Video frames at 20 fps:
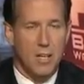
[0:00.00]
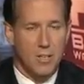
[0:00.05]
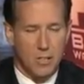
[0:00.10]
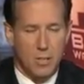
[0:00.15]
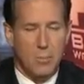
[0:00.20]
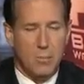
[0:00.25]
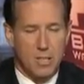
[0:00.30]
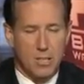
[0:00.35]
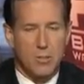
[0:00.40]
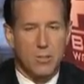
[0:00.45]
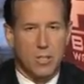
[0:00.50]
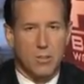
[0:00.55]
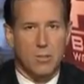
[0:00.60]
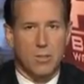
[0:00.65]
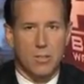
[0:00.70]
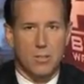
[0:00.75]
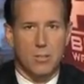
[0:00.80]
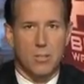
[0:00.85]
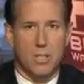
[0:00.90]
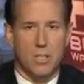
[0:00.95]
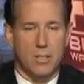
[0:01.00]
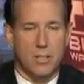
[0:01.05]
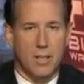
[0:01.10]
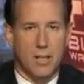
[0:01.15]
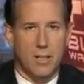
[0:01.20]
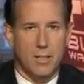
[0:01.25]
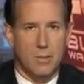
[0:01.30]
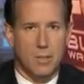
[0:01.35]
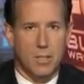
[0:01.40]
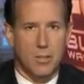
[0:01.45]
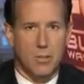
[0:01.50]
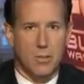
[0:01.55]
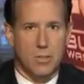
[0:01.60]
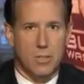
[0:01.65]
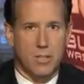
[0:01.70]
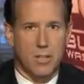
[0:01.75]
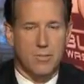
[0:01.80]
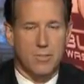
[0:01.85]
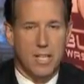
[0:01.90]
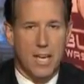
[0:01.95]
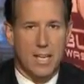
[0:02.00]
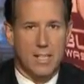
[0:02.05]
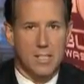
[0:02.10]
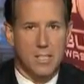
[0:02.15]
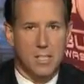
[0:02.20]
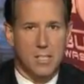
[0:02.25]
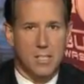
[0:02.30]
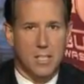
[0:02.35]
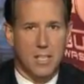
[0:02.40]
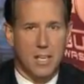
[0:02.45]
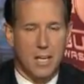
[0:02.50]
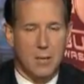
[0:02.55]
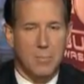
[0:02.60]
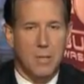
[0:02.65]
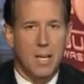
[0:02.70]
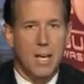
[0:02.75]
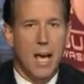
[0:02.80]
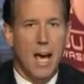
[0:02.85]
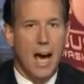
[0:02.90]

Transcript: I mean, you can give tax cuts to them.